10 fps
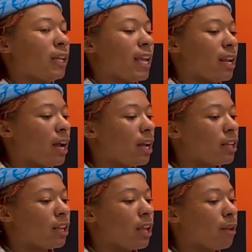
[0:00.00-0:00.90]
And
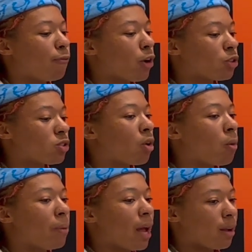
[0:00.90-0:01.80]
I it felt so
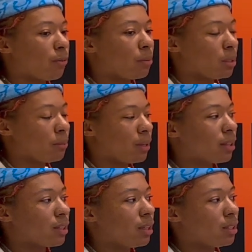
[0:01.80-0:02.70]
bad for me, but
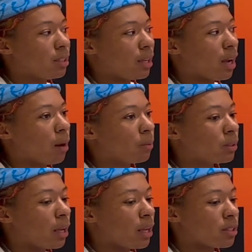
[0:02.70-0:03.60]
at the end of the day I
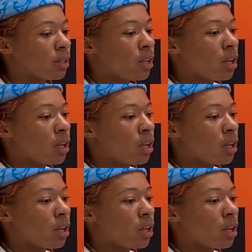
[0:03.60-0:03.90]
realized